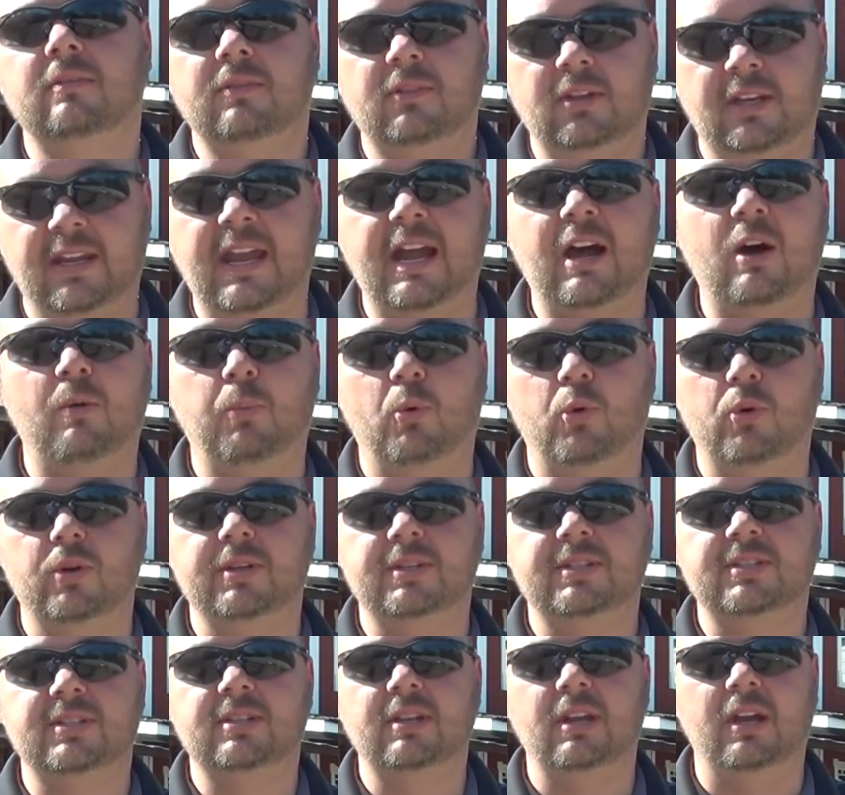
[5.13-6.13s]
the
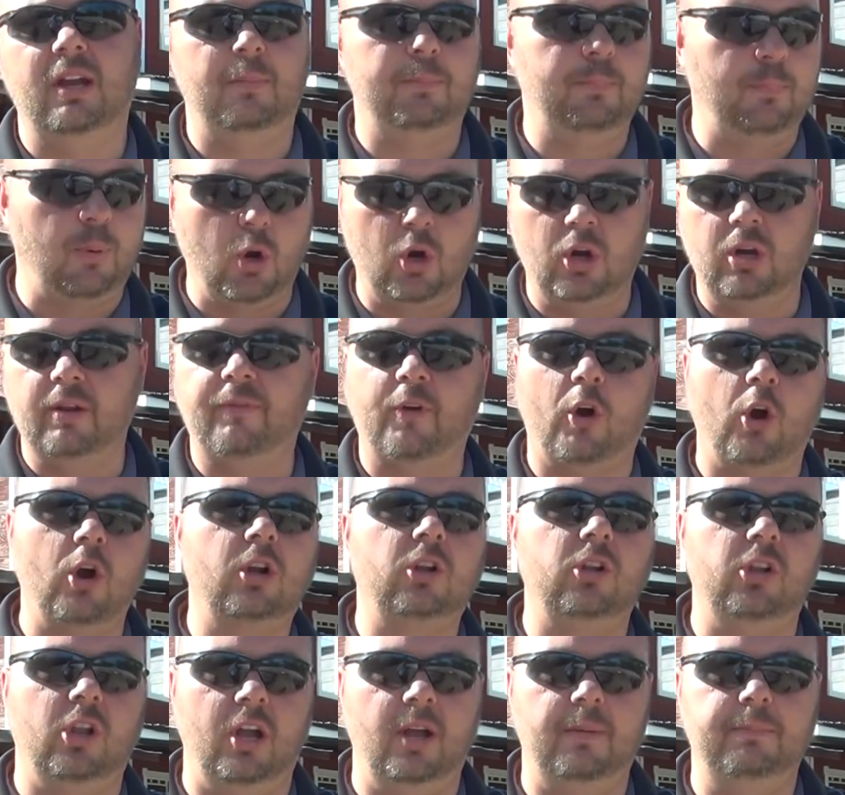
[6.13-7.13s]
Cowboys, uh, part of our
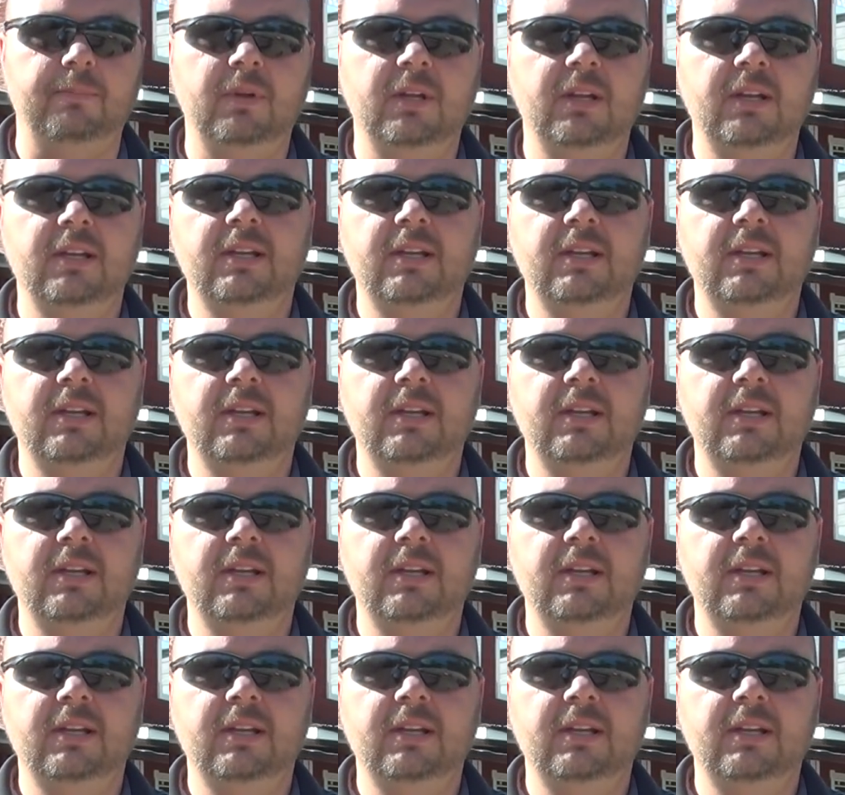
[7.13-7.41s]
club.